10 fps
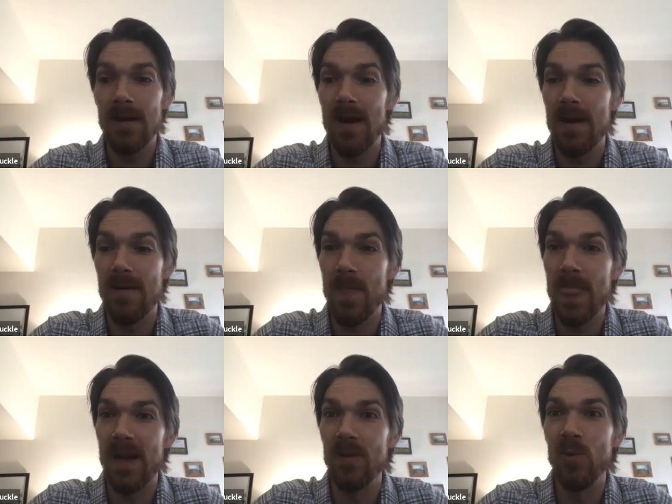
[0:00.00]

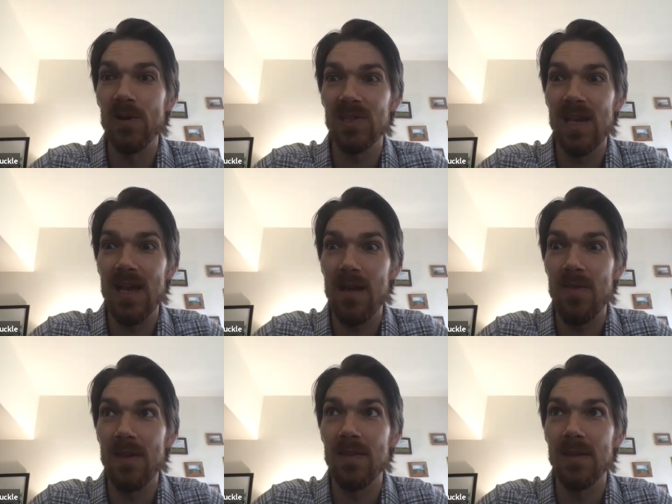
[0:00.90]
I will say, I
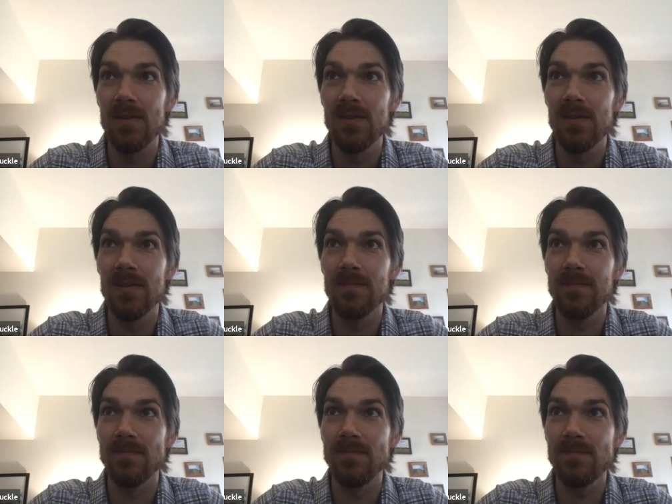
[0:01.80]
think this
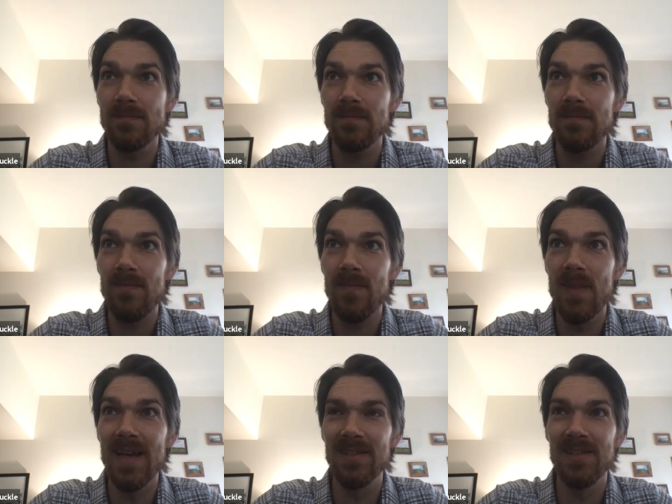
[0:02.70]

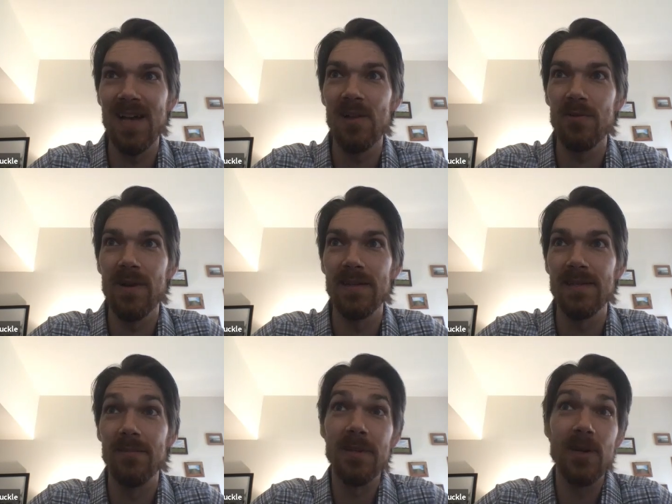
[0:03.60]

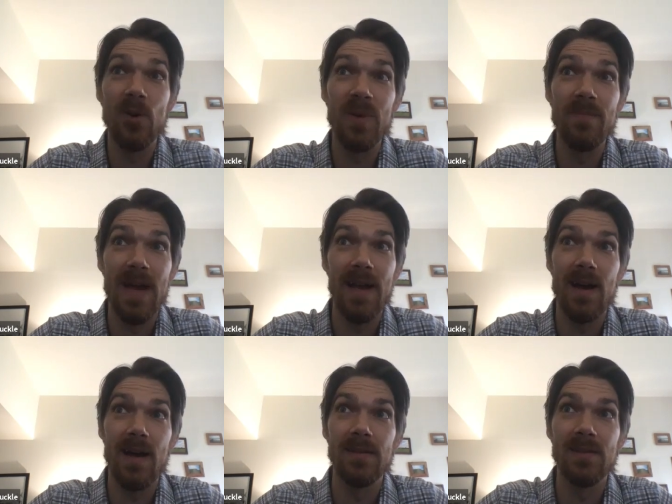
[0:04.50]
accelerates and really opened my
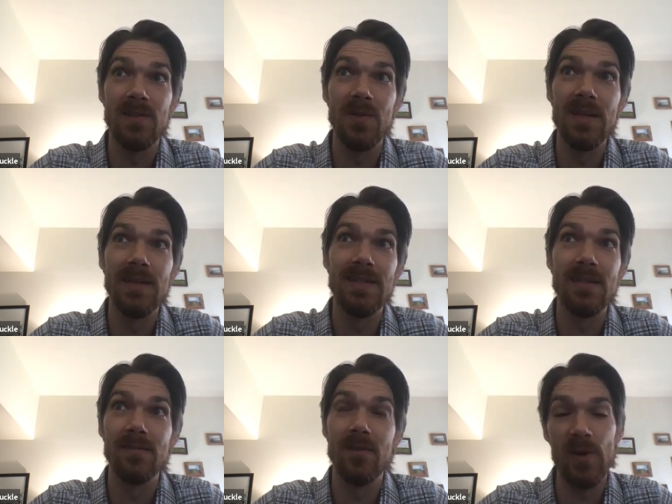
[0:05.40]
eyes to the
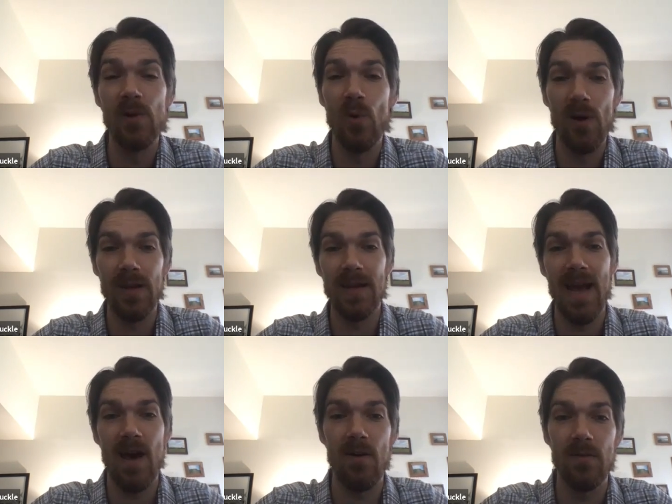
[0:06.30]
idea of remote work and
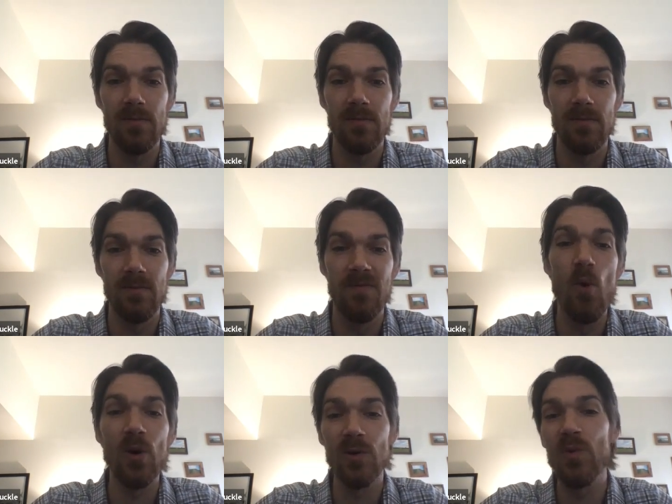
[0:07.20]
how
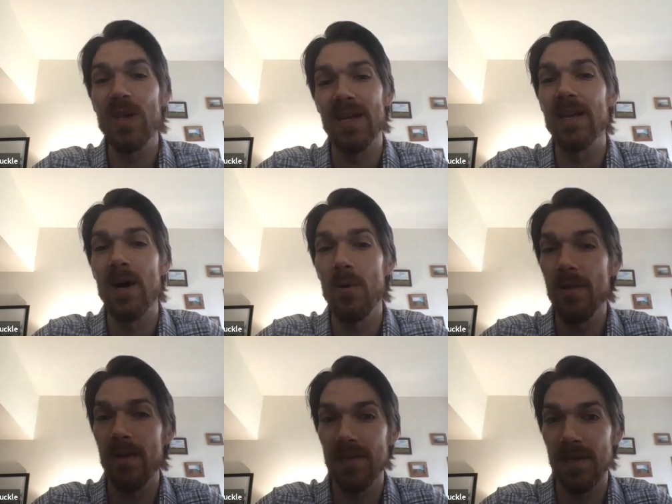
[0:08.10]
forward we can go
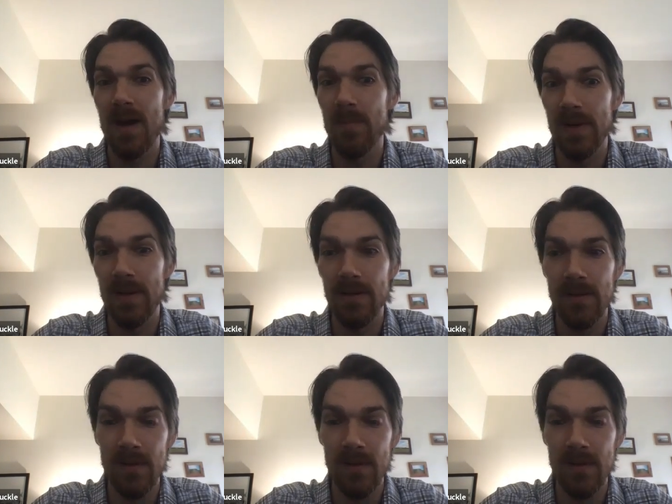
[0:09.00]
with it as a company.